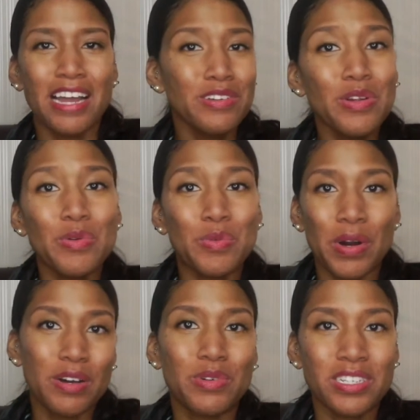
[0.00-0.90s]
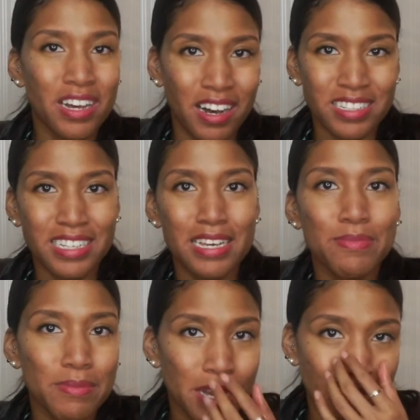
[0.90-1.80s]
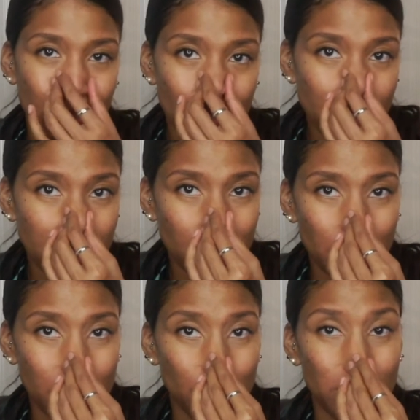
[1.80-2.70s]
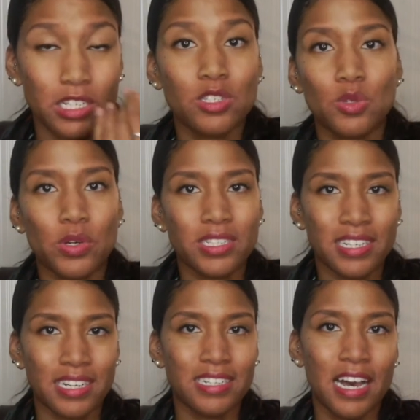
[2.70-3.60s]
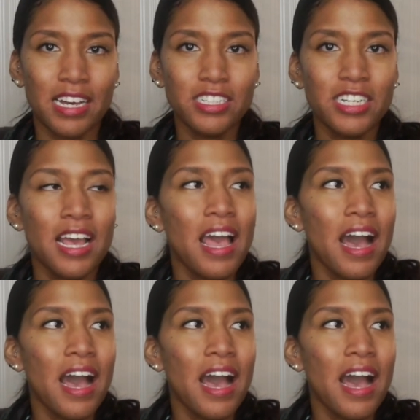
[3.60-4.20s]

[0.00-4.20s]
I don't know what was causing it, but my nose just was really sore to the touch.